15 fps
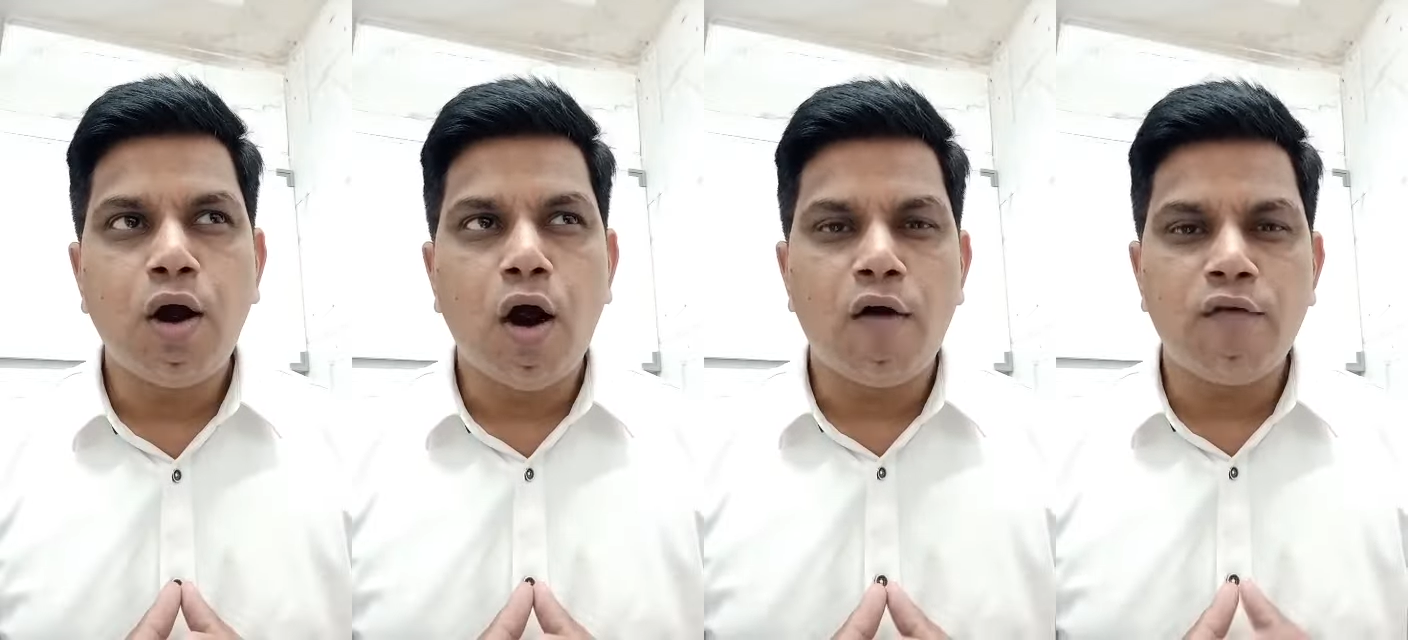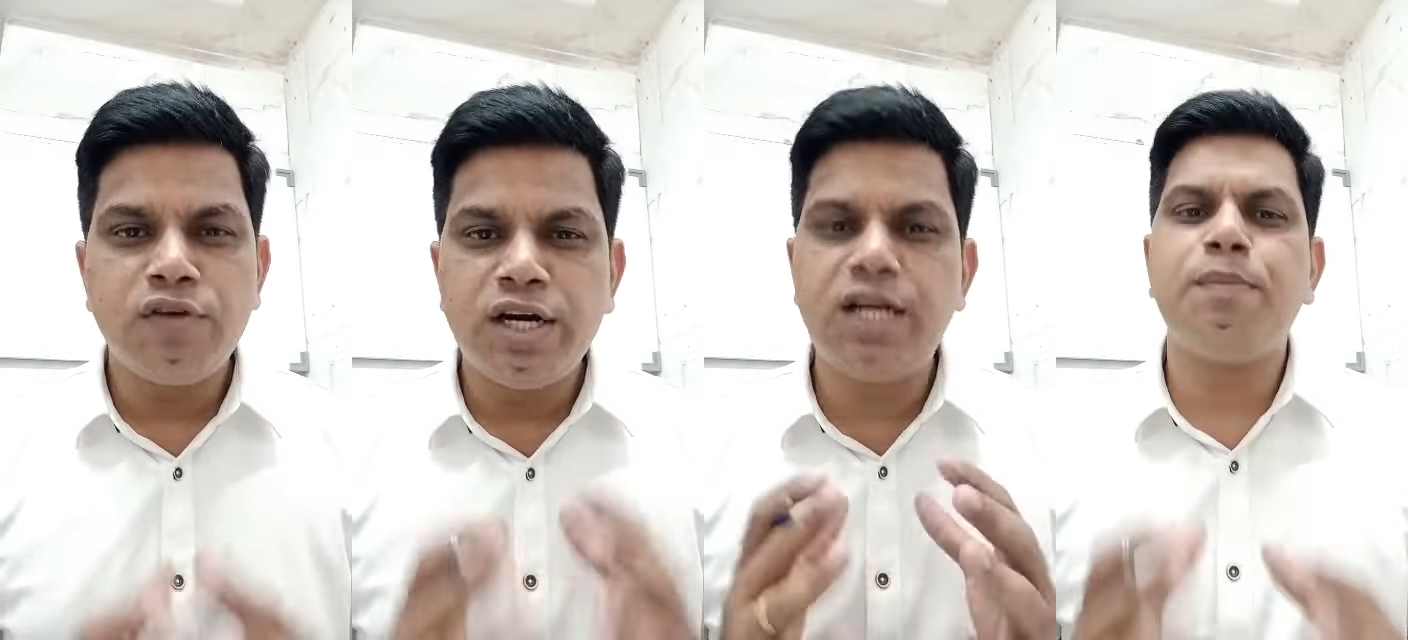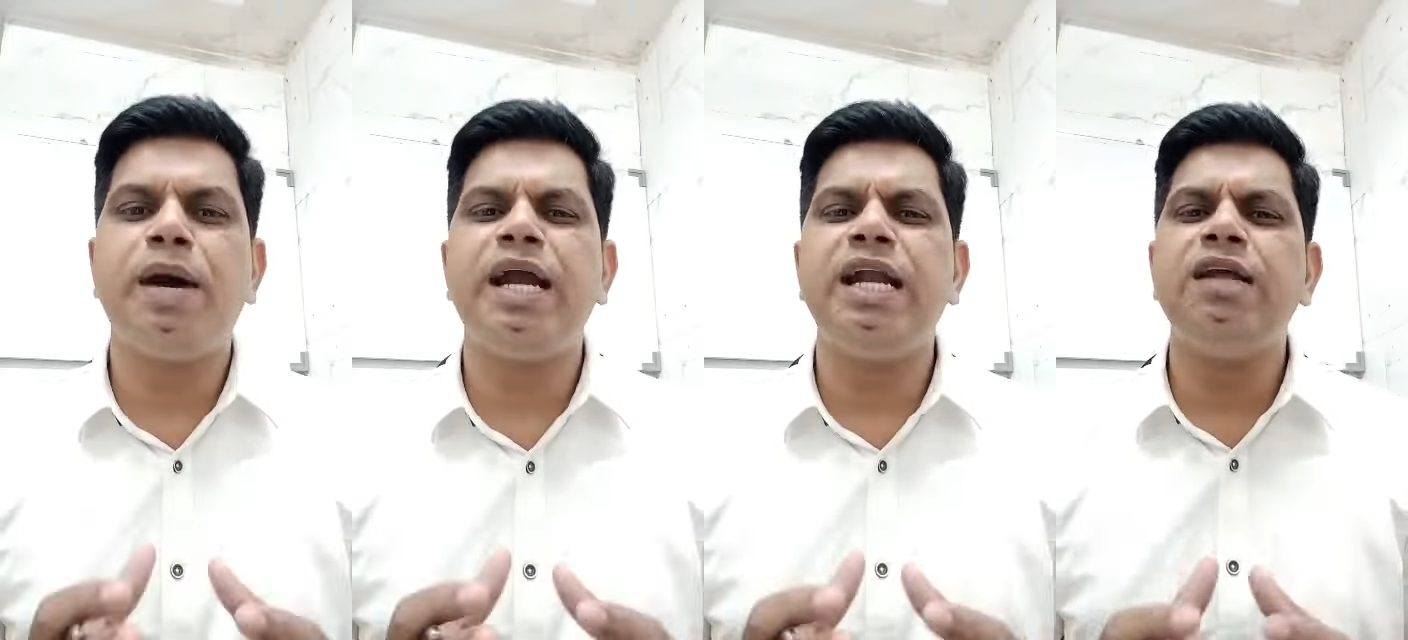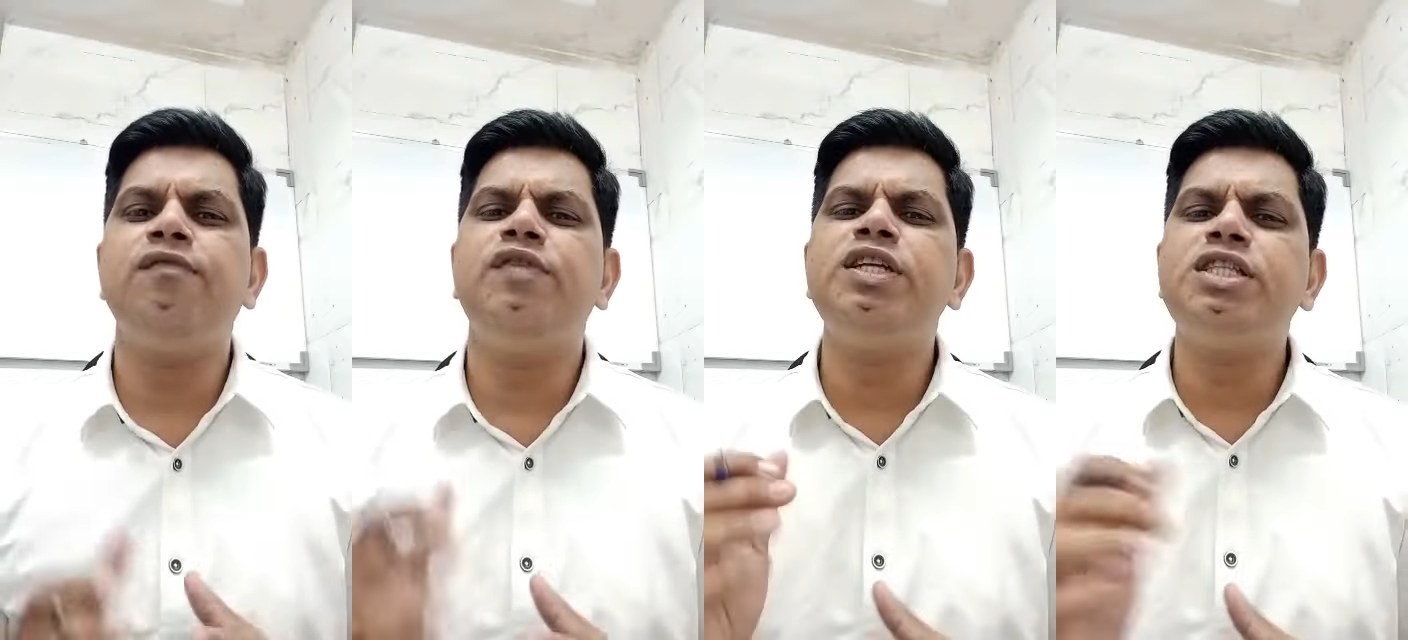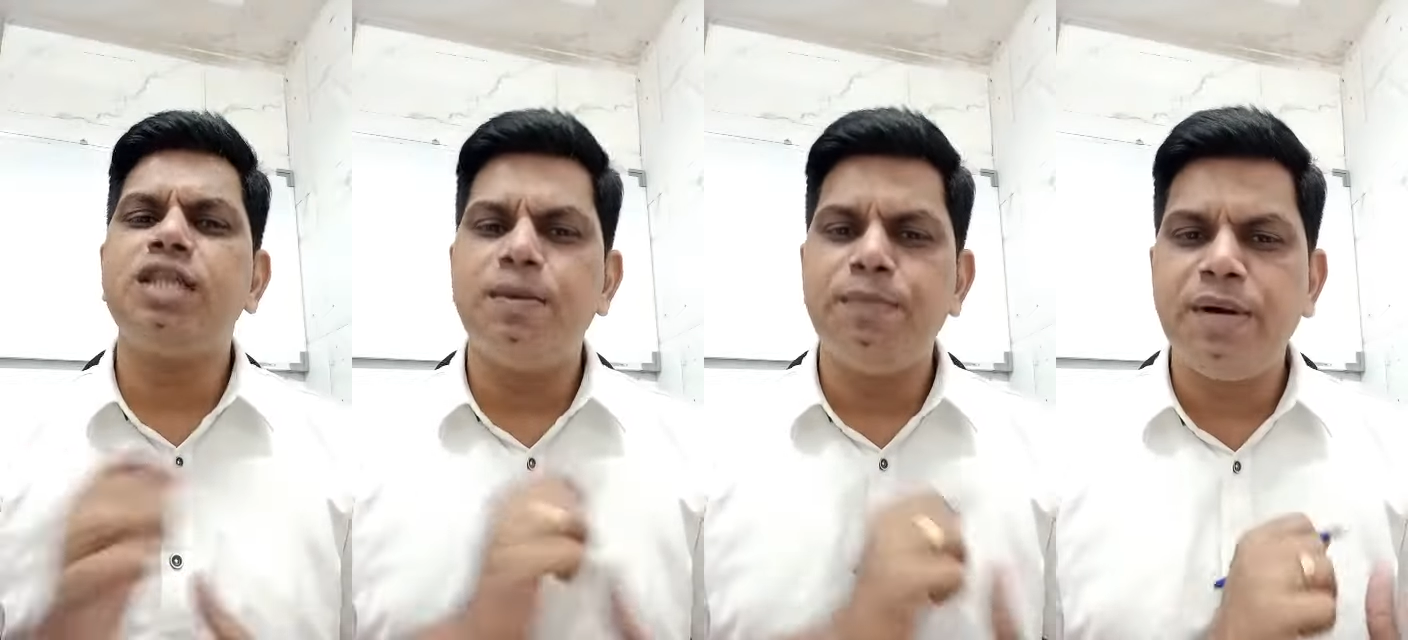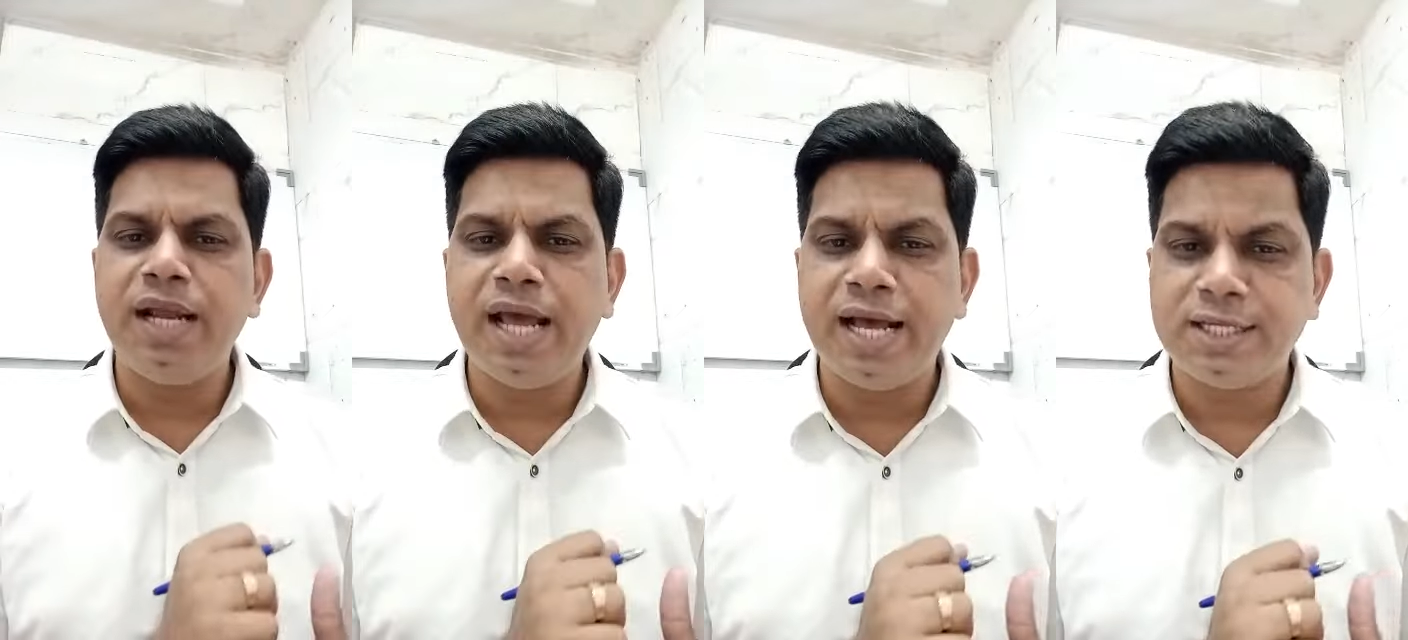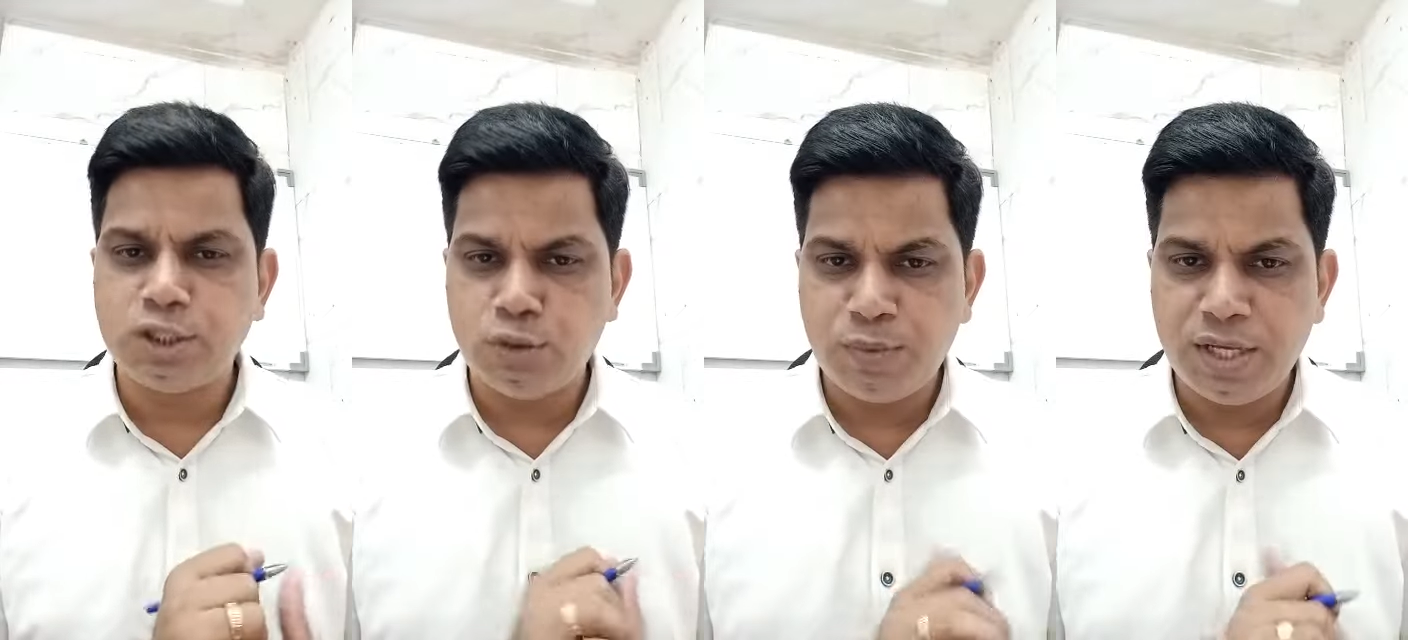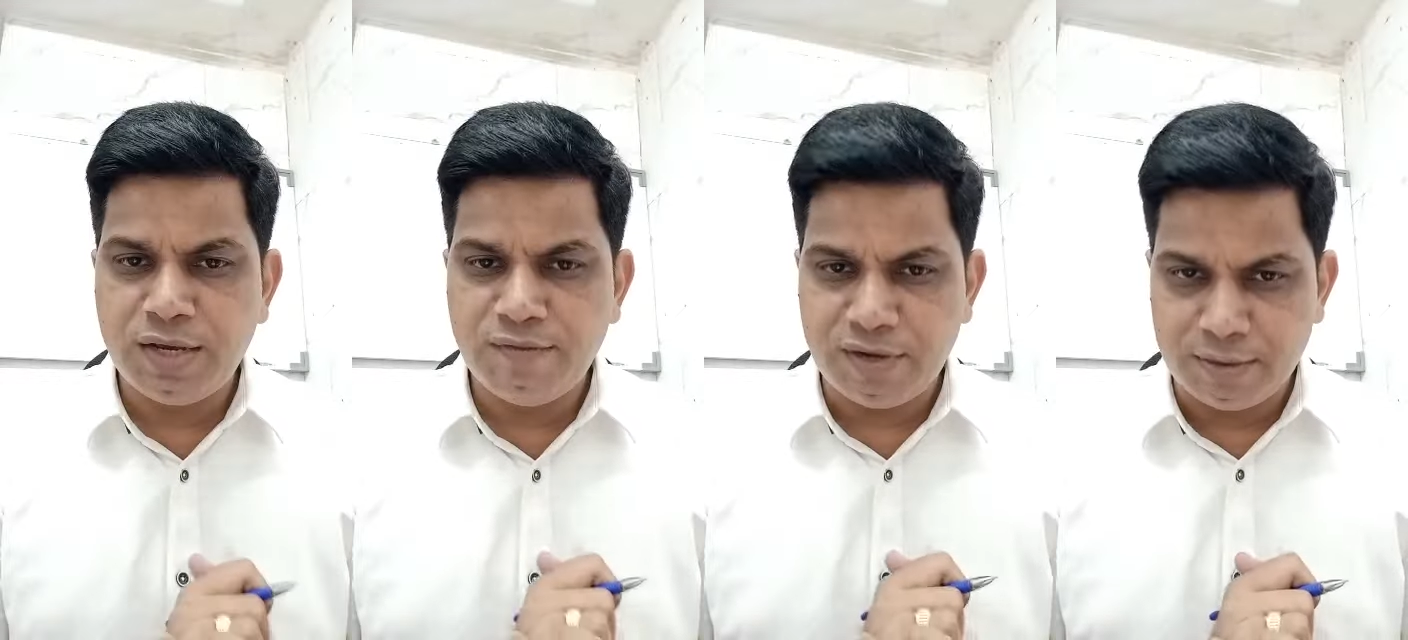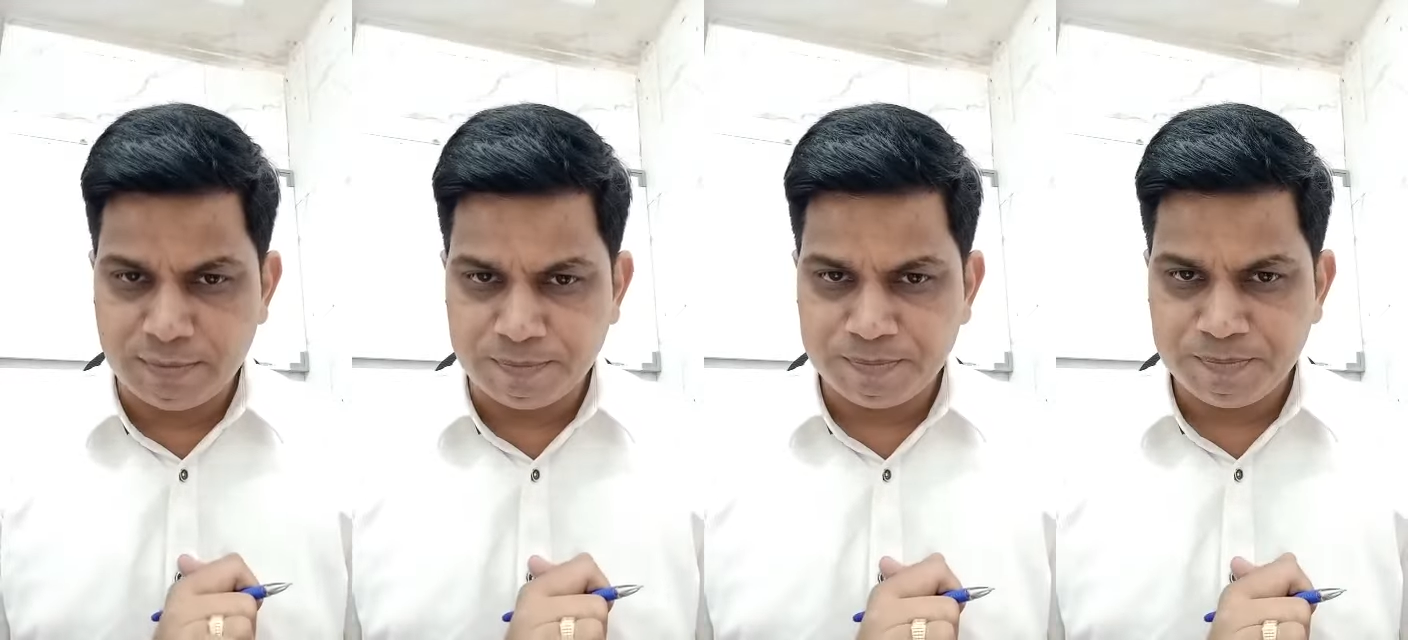of determining which remedy has to be given.